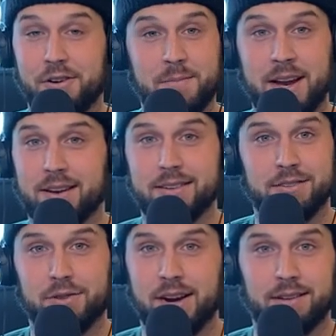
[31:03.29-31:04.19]
to me to
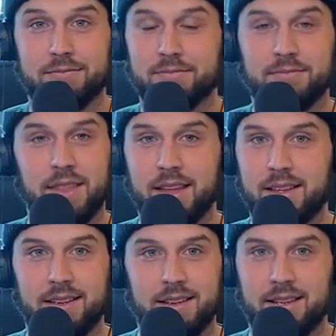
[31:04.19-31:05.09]
try to.
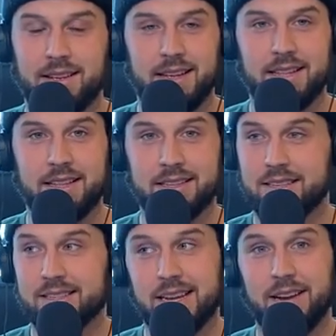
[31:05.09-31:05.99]
This
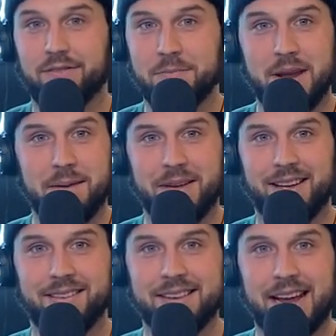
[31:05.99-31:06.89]
is it for me,
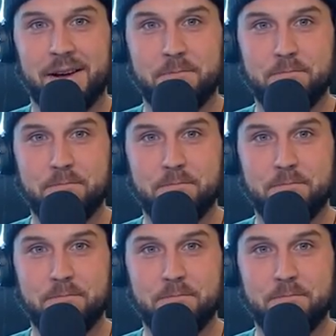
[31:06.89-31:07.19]
man. Yeah.